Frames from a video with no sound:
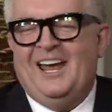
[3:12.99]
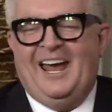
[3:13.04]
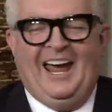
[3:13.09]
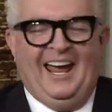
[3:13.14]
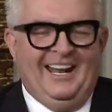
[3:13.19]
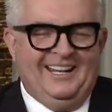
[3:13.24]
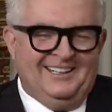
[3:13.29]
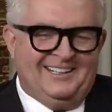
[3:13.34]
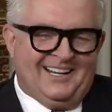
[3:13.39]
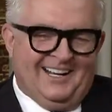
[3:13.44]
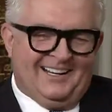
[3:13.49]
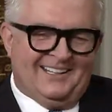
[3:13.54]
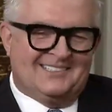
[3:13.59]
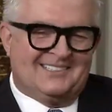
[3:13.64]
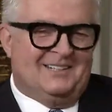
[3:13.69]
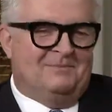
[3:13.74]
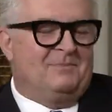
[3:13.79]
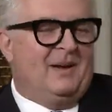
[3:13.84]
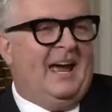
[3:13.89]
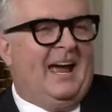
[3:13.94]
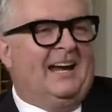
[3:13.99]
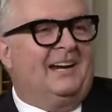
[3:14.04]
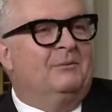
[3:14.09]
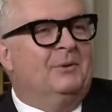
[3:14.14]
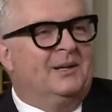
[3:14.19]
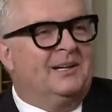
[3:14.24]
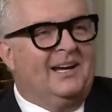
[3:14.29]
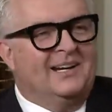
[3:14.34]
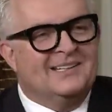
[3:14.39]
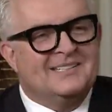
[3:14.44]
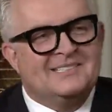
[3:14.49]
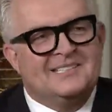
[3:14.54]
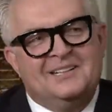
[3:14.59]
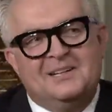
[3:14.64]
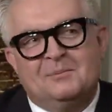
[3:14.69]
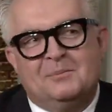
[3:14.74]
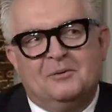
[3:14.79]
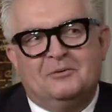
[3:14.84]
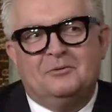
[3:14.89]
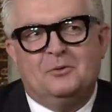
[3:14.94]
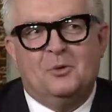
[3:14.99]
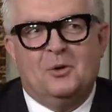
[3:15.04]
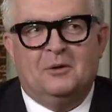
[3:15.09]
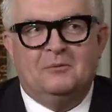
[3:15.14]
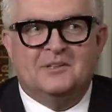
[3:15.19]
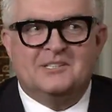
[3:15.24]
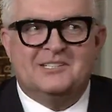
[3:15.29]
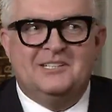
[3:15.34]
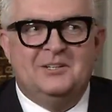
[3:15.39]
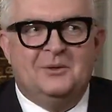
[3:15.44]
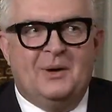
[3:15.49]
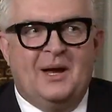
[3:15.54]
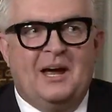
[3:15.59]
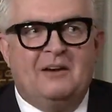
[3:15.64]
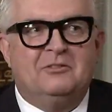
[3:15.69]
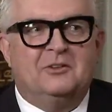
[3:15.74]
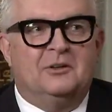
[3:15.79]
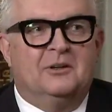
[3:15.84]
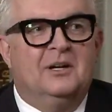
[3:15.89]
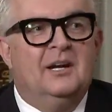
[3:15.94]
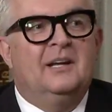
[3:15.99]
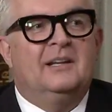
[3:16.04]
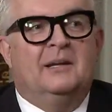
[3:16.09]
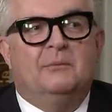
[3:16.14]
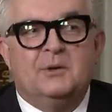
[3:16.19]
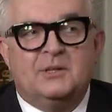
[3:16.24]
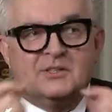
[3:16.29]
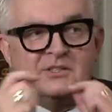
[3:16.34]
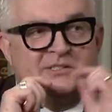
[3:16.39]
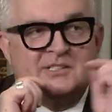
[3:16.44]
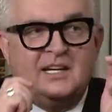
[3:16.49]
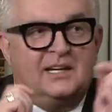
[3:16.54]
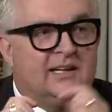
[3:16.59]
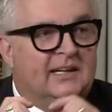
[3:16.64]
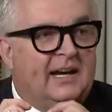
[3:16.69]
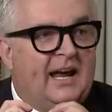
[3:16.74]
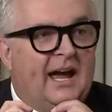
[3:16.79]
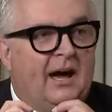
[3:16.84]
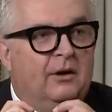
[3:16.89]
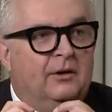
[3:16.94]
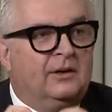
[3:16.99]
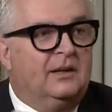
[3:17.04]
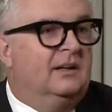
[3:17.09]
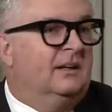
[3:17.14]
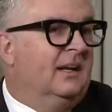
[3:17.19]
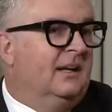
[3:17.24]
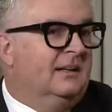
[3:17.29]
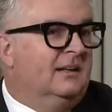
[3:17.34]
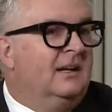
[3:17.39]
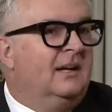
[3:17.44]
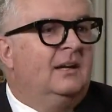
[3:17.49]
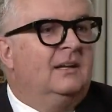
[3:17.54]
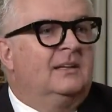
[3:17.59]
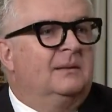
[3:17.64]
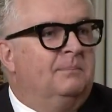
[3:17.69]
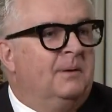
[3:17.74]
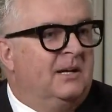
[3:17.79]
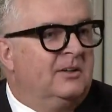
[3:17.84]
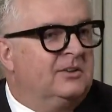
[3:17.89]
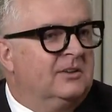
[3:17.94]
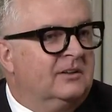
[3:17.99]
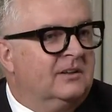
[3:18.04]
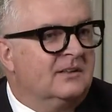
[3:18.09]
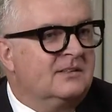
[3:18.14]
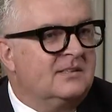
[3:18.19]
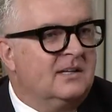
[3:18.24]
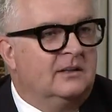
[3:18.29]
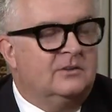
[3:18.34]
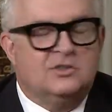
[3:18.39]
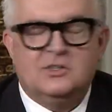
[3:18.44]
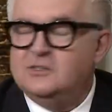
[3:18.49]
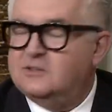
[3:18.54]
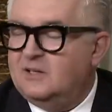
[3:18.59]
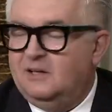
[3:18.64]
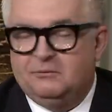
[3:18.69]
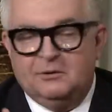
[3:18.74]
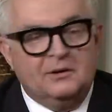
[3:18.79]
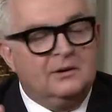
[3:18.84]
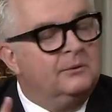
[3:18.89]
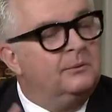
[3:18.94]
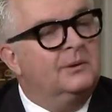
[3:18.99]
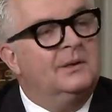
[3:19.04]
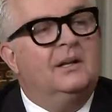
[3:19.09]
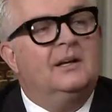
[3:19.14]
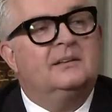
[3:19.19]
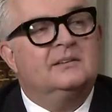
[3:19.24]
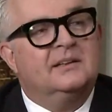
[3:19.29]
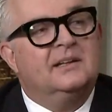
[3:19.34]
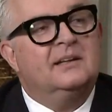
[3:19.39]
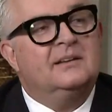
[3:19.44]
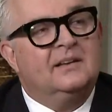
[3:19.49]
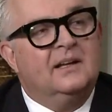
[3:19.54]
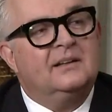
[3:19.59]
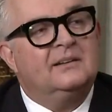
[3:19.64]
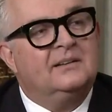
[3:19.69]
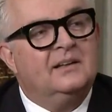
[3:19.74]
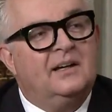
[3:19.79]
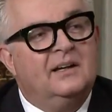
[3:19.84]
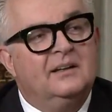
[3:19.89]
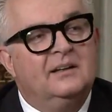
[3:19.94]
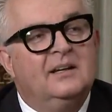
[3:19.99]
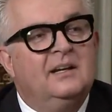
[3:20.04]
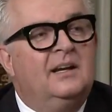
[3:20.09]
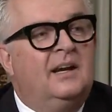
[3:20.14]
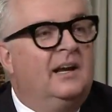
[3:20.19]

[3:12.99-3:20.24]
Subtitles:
And you kind of sit back and we kind of see you before and see you after. Then we just take it out, and then the patient can say, geez, I really would like to get that done.